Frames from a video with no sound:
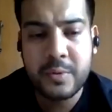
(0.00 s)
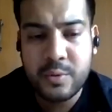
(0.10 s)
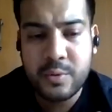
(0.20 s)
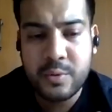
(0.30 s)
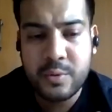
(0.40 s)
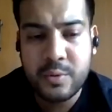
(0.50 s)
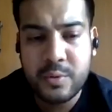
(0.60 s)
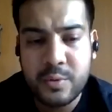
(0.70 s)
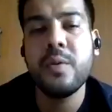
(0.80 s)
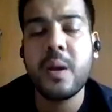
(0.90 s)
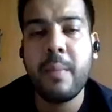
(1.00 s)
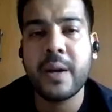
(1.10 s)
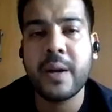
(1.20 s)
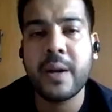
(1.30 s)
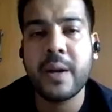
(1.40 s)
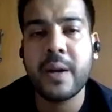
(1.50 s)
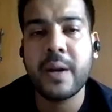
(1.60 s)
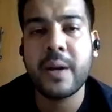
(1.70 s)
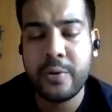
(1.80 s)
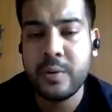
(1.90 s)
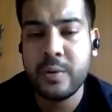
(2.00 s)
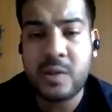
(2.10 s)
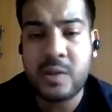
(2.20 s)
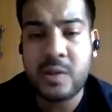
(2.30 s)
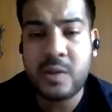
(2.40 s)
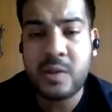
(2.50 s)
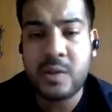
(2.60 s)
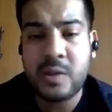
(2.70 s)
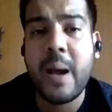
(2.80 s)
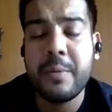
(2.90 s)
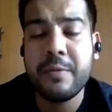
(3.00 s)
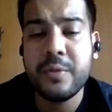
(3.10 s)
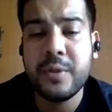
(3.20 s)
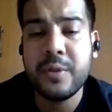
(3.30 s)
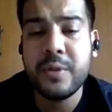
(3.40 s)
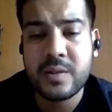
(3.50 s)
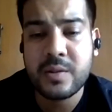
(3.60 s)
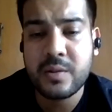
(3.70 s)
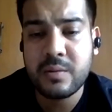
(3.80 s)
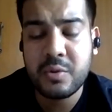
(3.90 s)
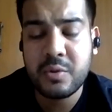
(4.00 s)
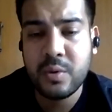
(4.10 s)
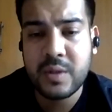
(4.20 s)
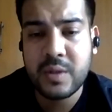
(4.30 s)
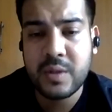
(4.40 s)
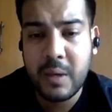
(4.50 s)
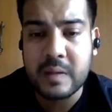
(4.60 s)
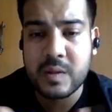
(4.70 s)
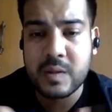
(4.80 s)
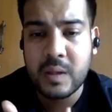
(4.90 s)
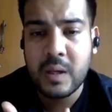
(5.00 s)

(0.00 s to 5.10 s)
Students are not going to come back to school tomorrow. It's not even going to happen for the next 2 or 3 months.